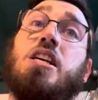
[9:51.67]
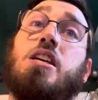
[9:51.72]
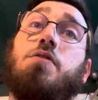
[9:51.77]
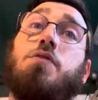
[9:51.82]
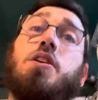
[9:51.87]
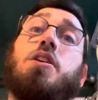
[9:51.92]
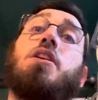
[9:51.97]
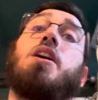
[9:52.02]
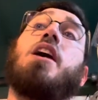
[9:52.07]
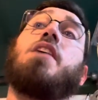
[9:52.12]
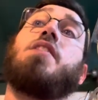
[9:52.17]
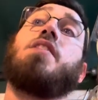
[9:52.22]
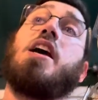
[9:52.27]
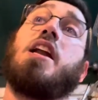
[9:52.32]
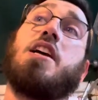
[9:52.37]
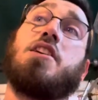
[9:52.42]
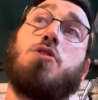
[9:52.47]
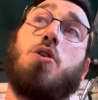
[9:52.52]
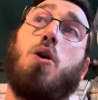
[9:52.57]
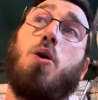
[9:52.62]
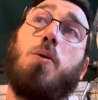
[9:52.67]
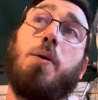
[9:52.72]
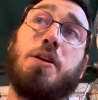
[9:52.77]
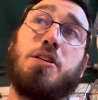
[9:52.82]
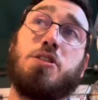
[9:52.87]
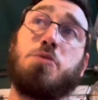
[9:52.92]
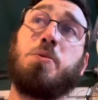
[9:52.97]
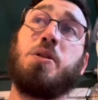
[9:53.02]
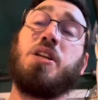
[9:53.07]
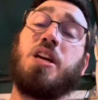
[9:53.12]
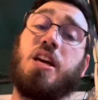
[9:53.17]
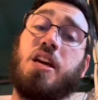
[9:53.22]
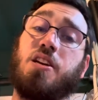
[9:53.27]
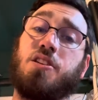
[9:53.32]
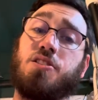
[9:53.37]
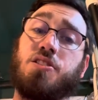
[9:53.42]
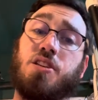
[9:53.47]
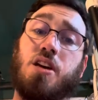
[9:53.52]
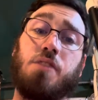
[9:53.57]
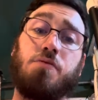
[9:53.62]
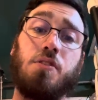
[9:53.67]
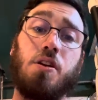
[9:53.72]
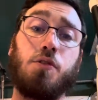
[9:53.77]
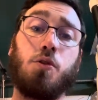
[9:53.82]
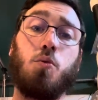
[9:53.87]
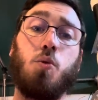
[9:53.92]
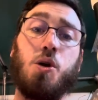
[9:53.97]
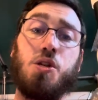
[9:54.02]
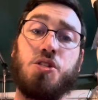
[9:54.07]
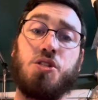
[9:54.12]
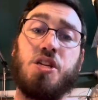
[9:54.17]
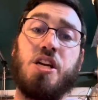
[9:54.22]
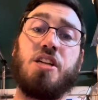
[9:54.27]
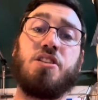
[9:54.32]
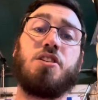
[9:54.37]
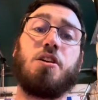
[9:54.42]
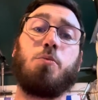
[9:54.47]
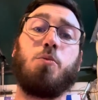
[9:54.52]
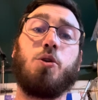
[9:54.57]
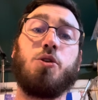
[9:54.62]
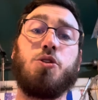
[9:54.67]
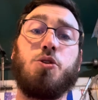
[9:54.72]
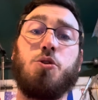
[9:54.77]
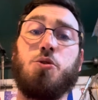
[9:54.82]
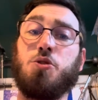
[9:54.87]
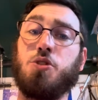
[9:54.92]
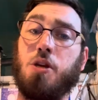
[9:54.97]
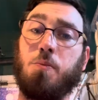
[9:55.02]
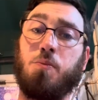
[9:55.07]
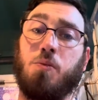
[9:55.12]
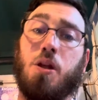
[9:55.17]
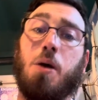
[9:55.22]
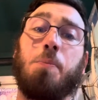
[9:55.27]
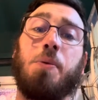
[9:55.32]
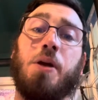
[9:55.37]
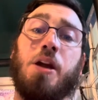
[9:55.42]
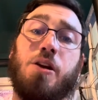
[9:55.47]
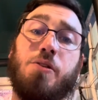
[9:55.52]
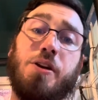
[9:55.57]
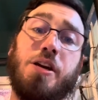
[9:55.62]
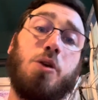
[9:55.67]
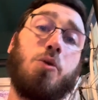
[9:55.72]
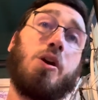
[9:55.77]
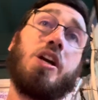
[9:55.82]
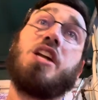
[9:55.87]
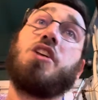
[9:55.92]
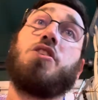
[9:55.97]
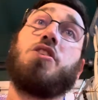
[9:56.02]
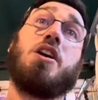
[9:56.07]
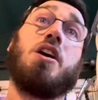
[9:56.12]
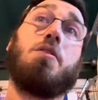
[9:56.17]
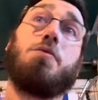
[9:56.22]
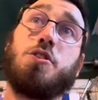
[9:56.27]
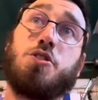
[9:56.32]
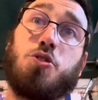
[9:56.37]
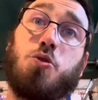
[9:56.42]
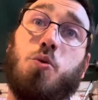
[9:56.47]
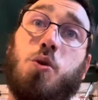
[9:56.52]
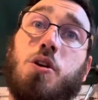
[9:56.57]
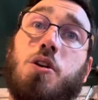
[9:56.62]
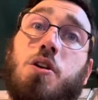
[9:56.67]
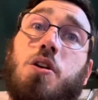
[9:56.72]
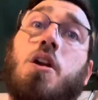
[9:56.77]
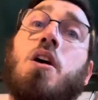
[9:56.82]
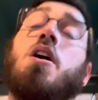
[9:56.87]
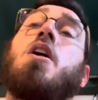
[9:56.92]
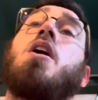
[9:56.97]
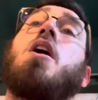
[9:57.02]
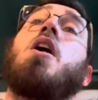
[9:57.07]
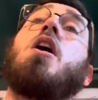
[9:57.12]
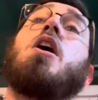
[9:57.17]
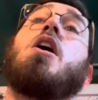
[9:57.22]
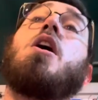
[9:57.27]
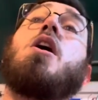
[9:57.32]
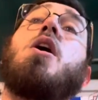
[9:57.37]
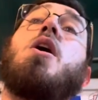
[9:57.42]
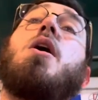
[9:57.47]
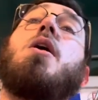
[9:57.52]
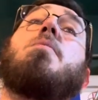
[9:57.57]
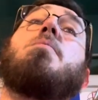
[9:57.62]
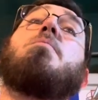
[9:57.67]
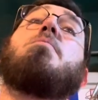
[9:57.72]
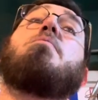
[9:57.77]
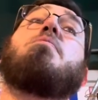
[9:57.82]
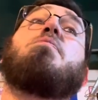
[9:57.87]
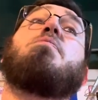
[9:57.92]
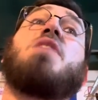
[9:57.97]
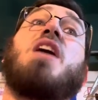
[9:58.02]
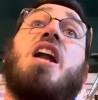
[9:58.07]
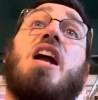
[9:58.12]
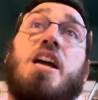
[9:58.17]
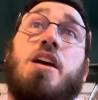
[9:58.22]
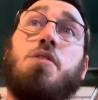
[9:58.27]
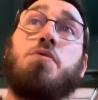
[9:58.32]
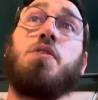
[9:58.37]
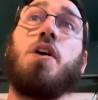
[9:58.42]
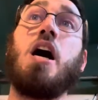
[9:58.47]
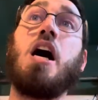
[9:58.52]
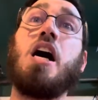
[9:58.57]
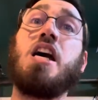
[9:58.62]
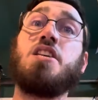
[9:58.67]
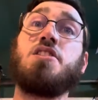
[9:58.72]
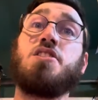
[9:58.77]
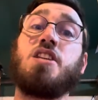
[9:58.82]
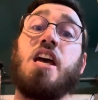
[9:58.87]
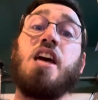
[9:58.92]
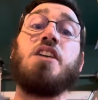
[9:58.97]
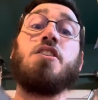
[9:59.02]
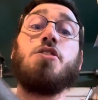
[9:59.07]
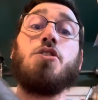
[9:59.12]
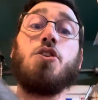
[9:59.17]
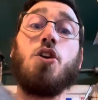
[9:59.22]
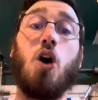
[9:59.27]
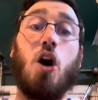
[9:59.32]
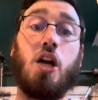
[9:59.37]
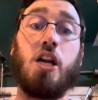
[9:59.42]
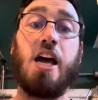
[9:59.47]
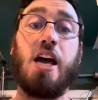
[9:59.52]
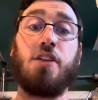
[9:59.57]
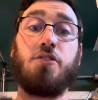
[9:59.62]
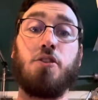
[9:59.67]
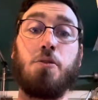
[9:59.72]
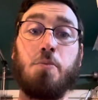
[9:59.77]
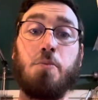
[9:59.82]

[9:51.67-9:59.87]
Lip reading: even, and that has always been the case. I've never once had someone do a pairing or anything of the sort that I advised and not had them